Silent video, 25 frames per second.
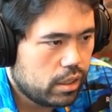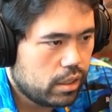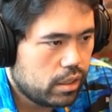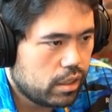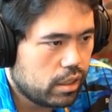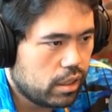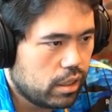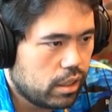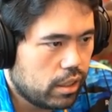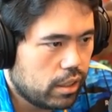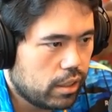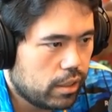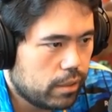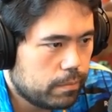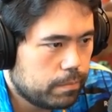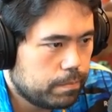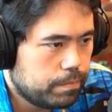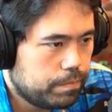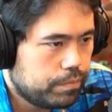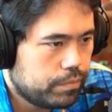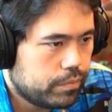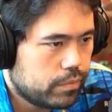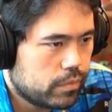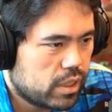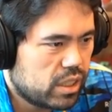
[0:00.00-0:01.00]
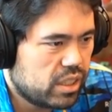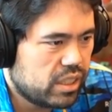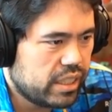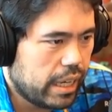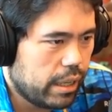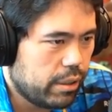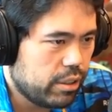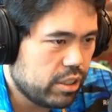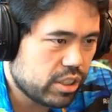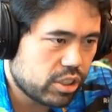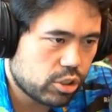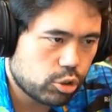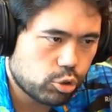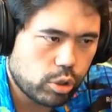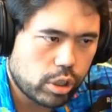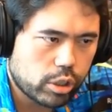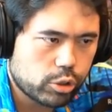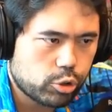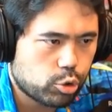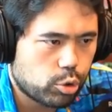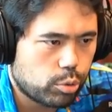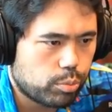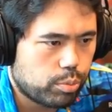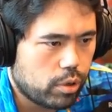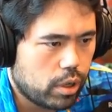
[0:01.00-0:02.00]
um because now he has
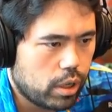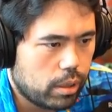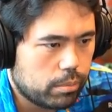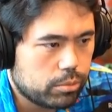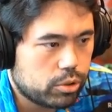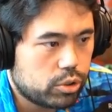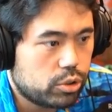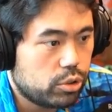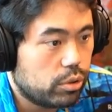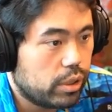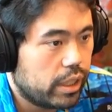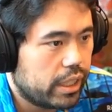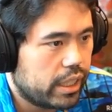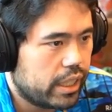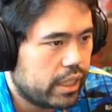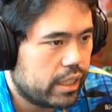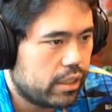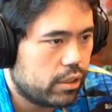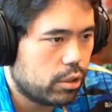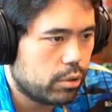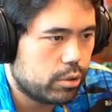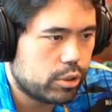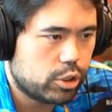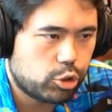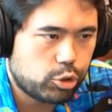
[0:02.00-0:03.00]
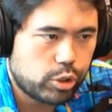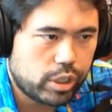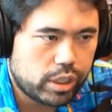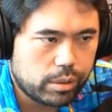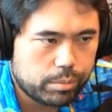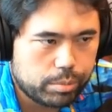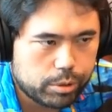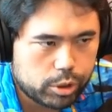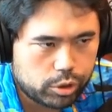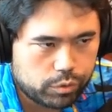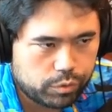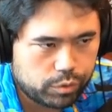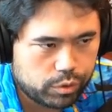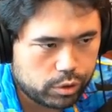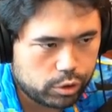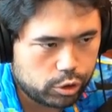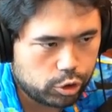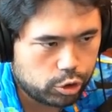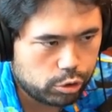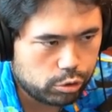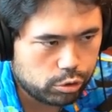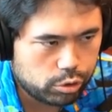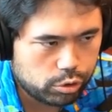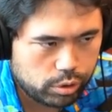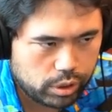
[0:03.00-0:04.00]
structural problems too like I can always trade the bishop for the
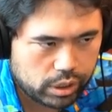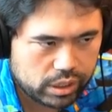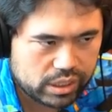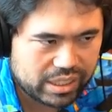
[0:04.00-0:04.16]
juicer on